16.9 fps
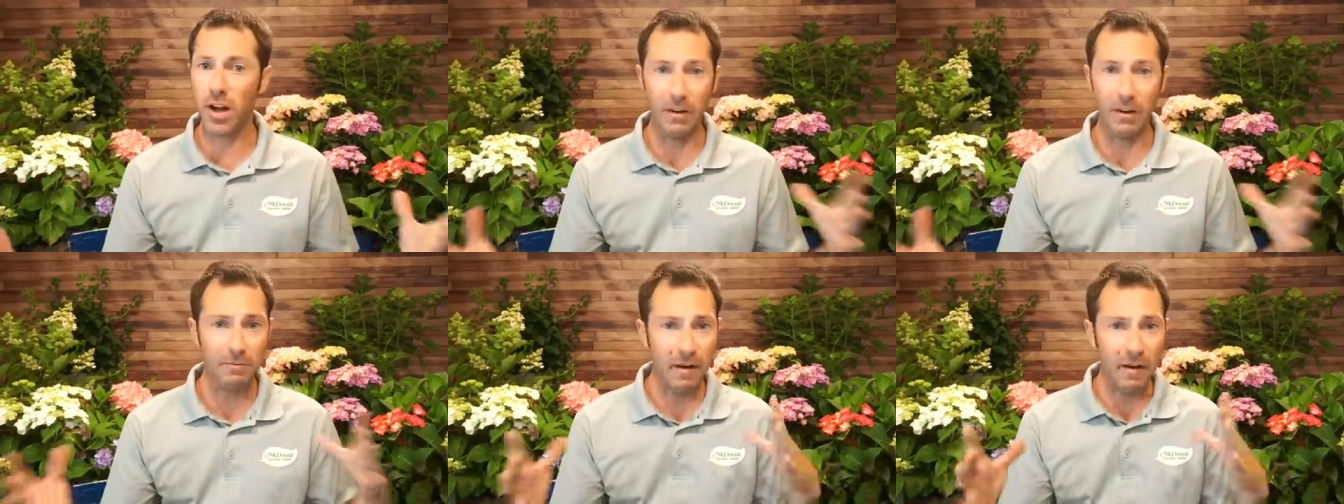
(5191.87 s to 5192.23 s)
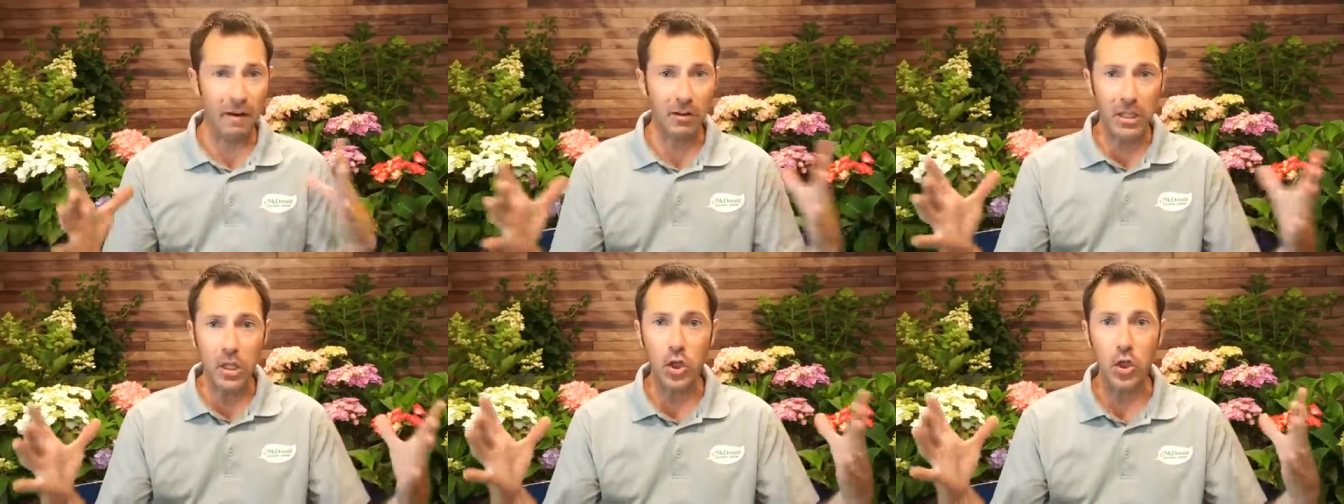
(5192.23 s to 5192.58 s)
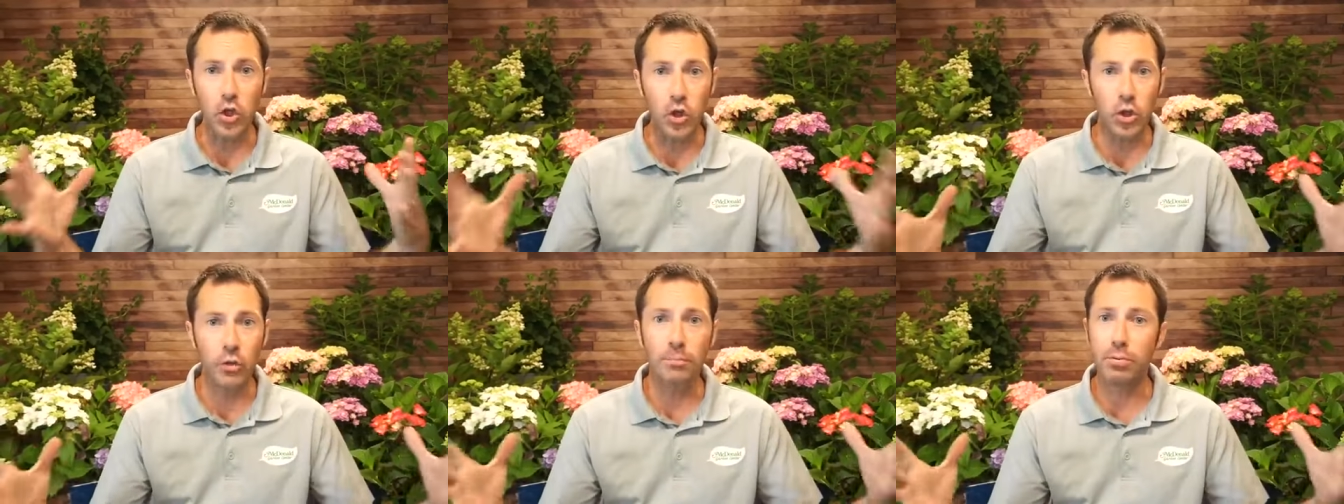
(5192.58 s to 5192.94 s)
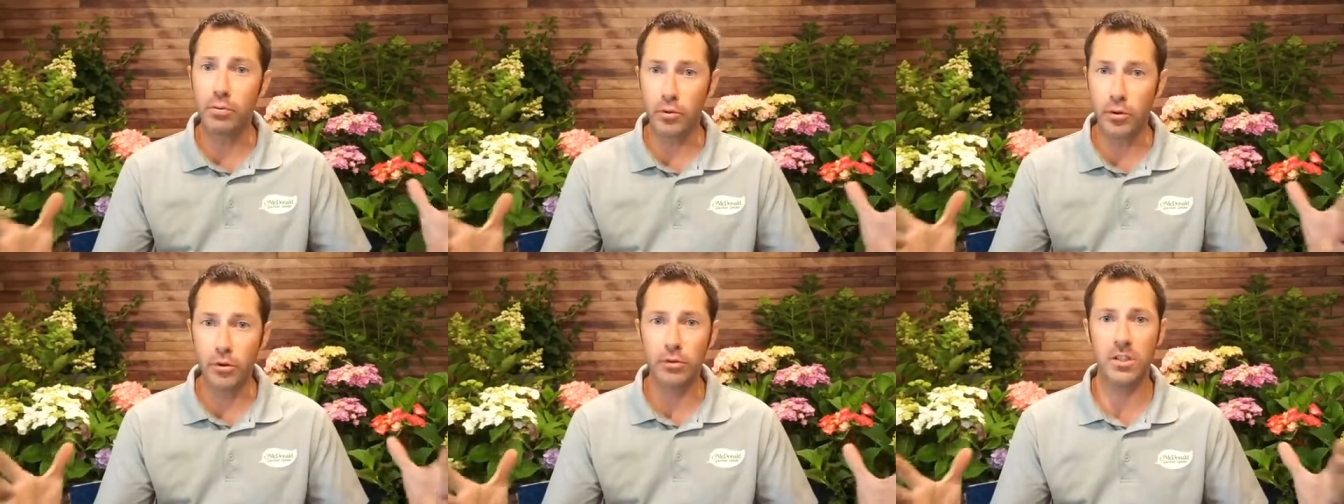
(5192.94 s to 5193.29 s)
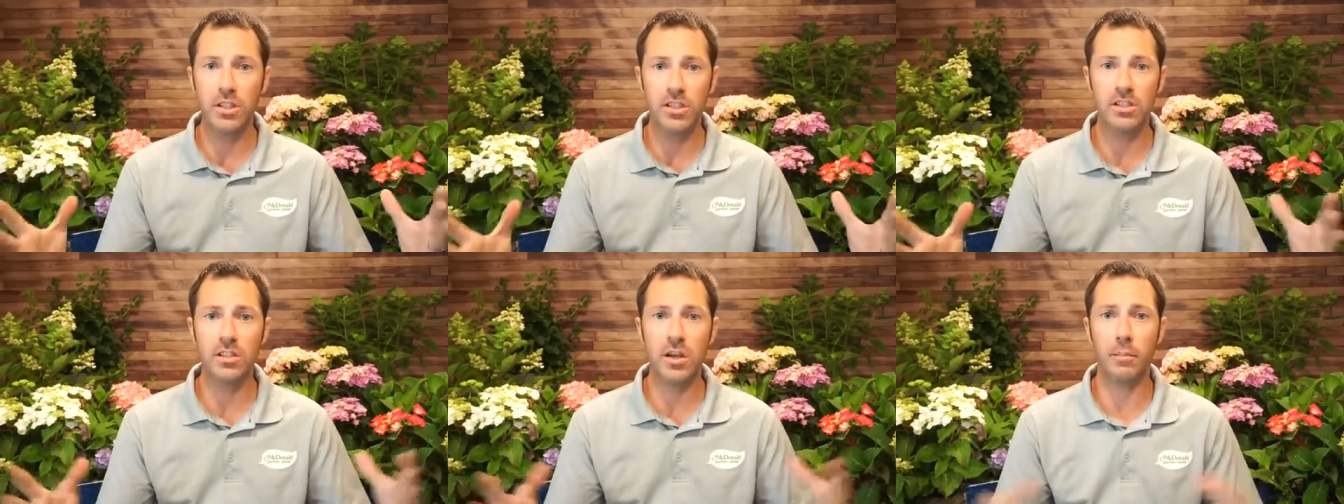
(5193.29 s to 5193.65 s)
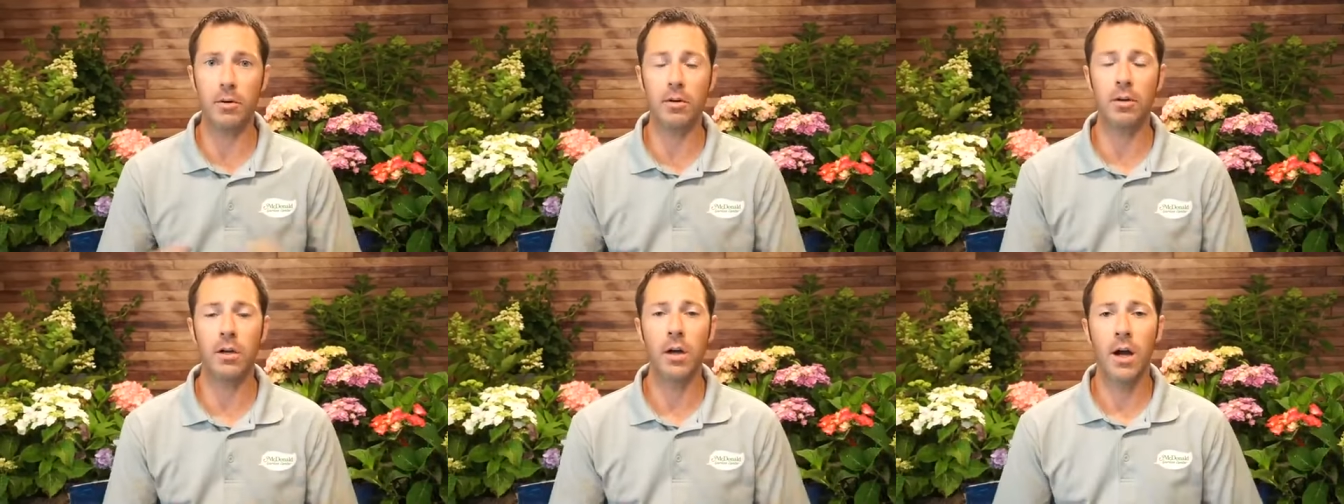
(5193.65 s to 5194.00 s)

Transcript: a fairly good prune this summer